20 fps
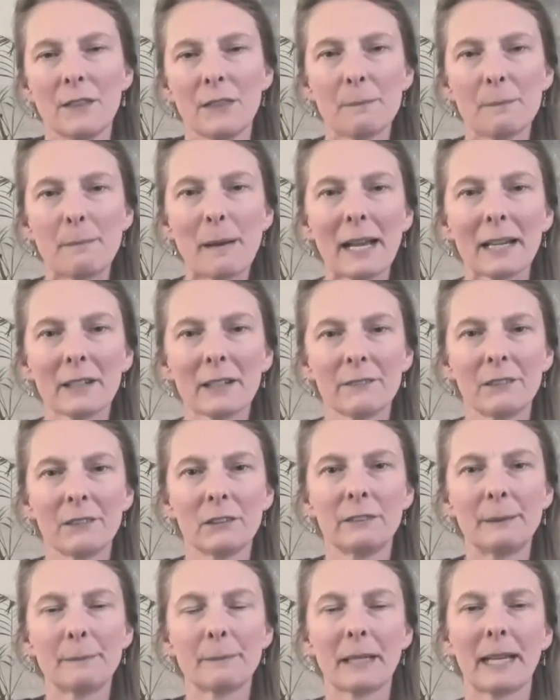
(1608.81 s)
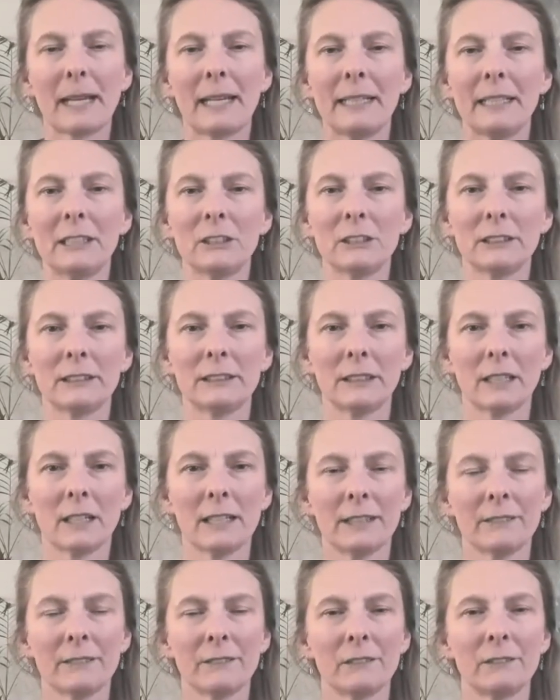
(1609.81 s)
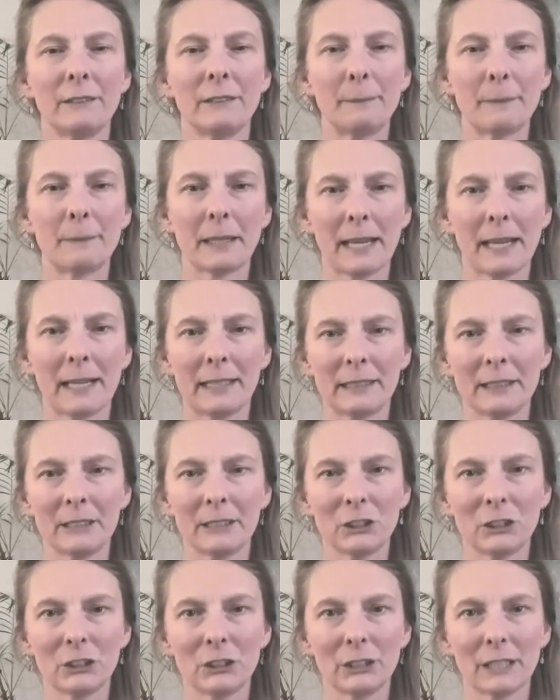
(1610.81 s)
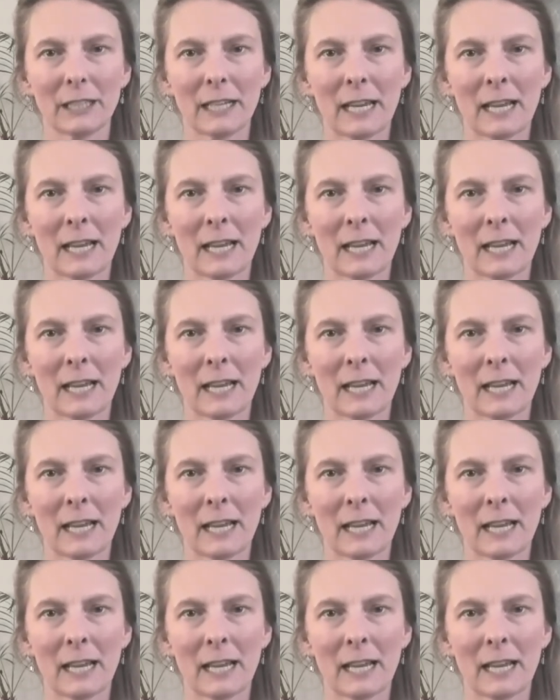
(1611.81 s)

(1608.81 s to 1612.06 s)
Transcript: the back of the rib cage, the side of the rib cage,